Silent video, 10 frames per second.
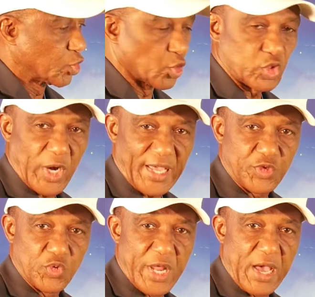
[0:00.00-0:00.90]
to
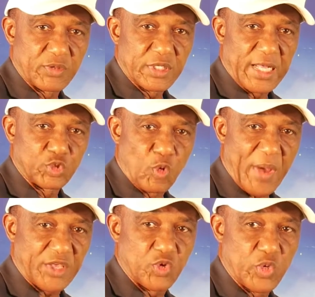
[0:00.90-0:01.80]
track you down and to
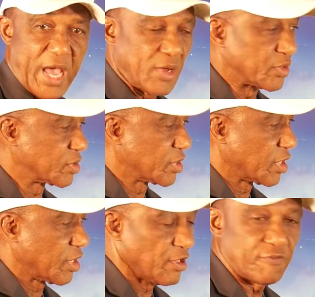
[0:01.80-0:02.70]
mark you down
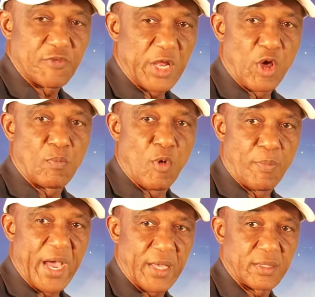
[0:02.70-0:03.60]
if you are not
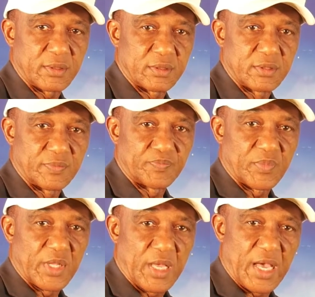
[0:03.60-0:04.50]
mobile.
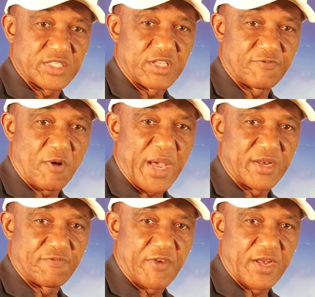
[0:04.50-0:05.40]
As a
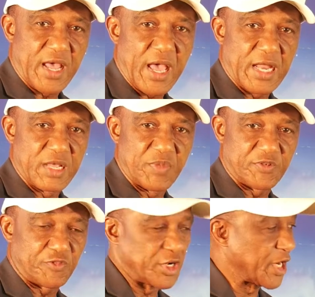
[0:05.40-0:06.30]
former defender and a
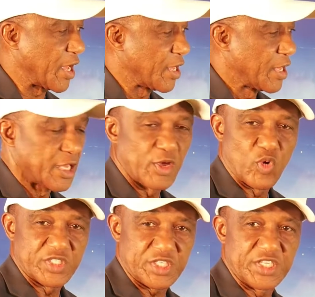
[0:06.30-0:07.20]
midfielder, it
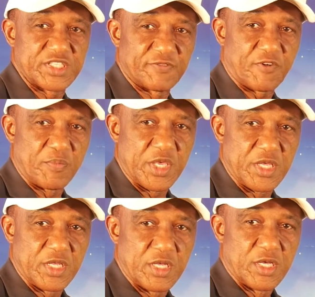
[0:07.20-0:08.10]
was easy for
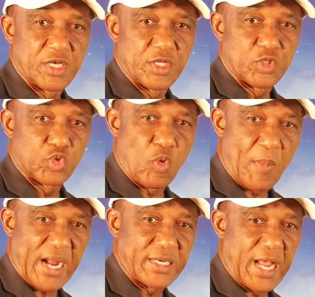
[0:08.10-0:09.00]
me to
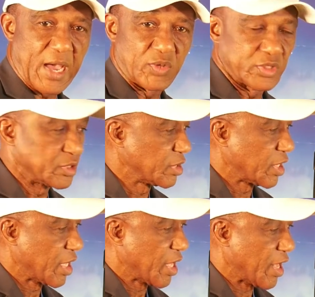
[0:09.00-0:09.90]
mark down
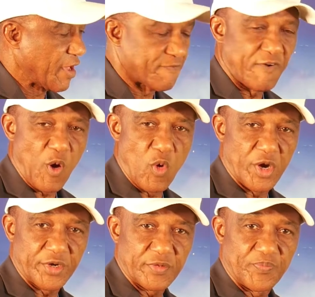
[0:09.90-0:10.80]
a
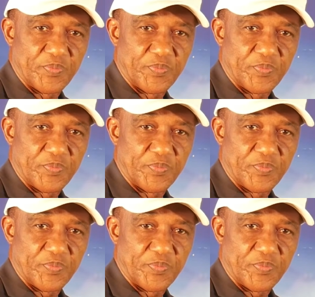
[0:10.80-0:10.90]
forward